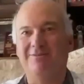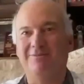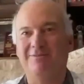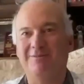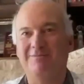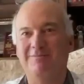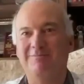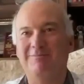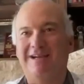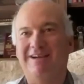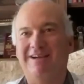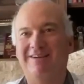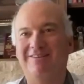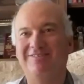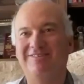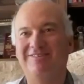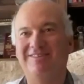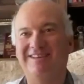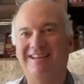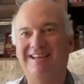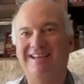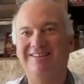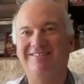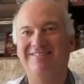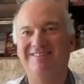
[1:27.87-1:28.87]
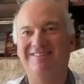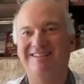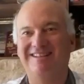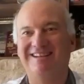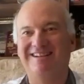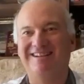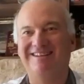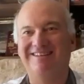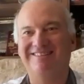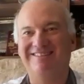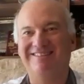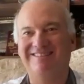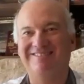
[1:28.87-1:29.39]
embarrassing entry
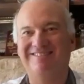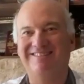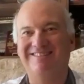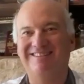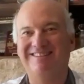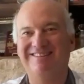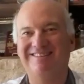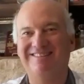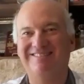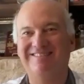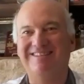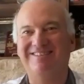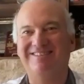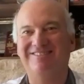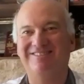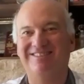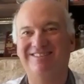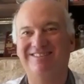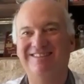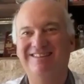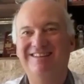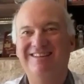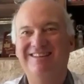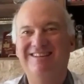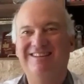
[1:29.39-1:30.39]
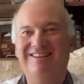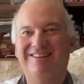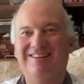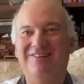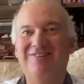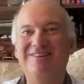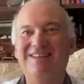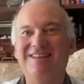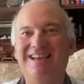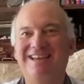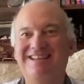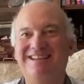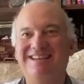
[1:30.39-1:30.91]
there.
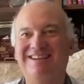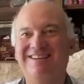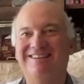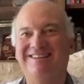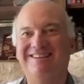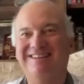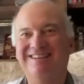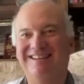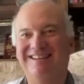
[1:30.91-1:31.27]
Okay year.